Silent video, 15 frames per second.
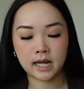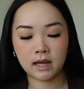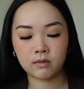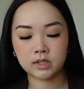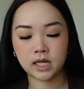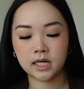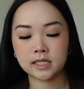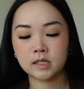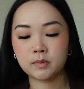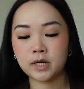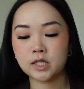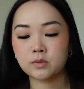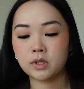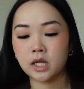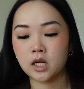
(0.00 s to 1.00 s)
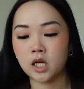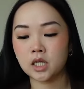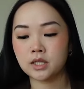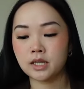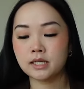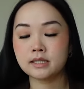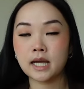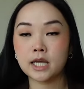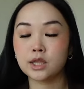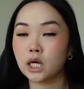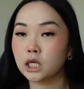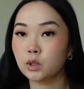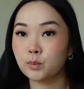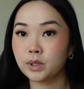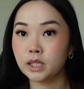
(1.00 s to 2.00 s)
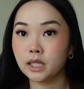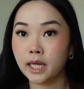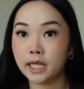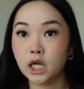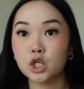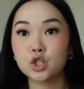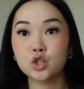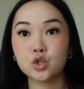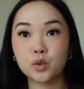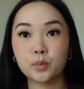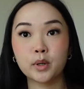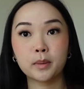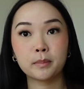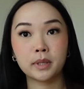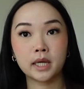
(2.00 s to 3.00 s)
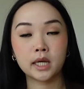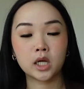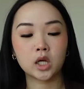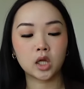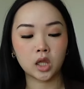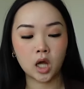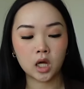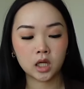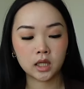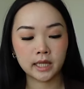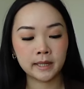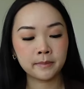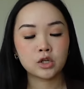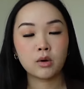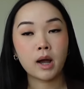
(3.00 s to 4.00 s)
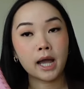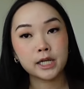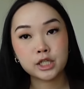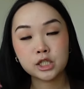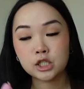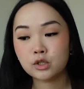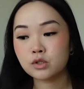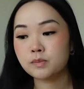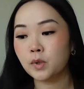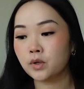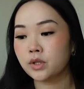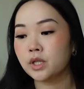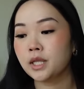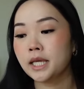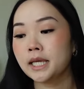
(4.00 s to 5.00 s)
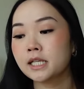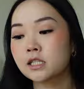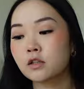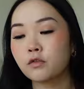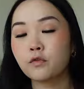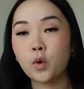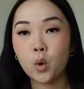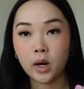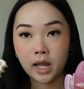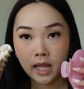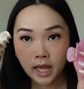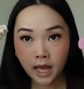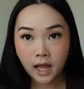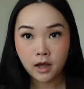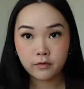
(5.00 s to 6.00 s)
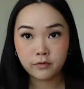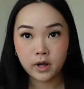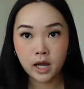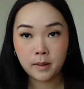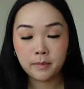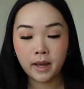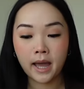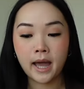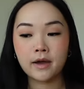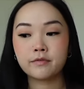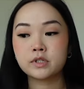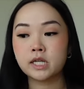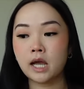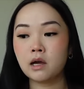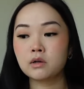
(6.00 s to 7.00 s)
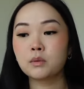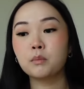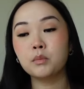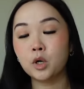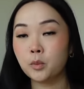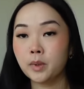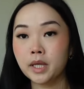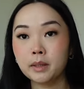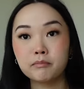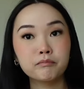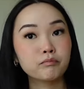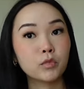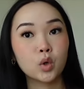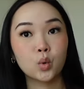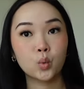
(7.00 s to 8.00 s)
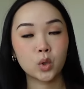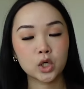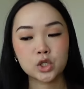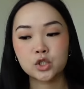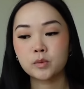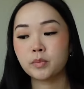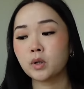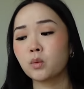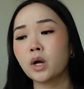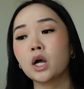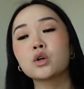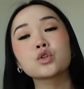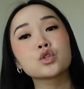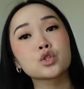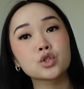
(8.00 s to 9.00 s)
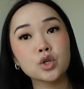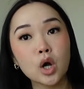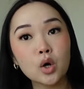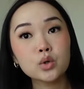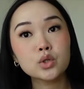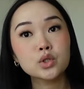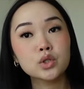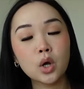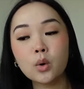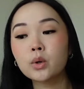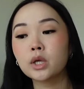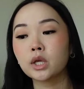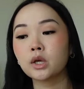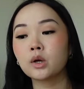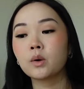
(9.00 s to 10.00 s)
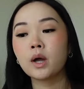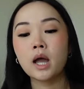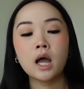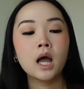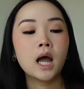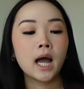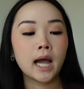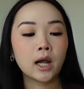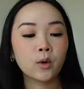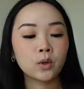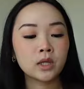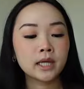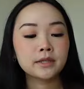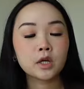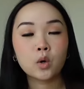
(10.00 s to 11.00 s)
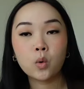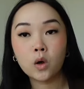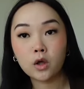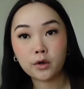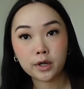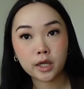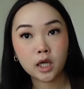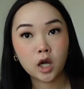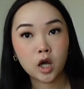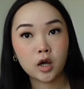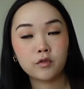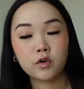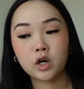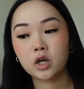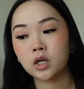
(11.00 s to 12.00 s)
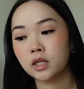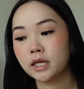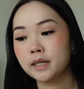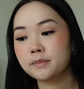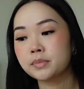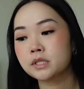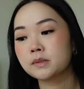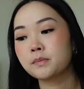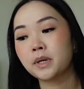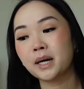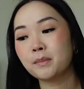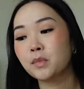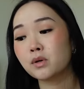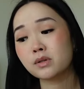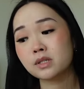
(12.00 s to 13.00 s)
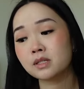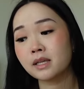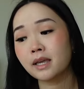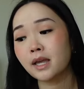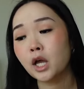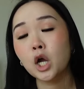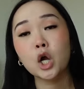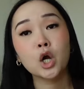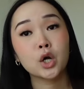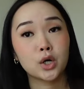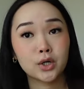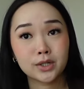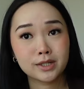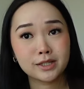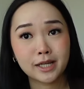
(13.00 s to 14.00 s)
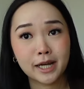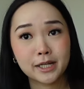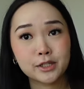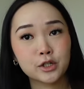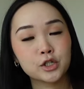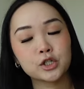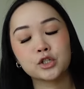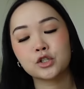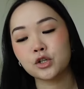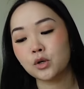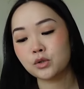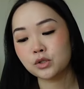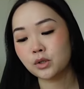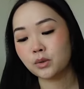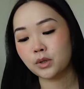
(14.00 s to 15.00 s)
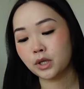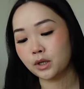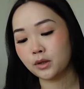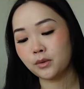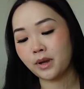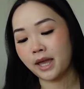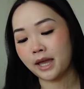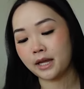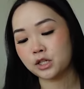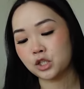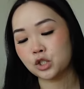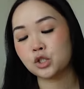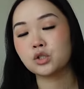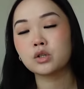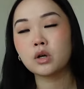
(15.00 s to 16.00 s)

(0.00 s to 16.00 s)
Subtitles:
I was kind of surprised when I got this. I thought it'd be like a super big claw clip. So I just used both of these for a half up, half down moment Works super well, so cute. I really like the quality of her clips, but mostly her designs are just so cute and just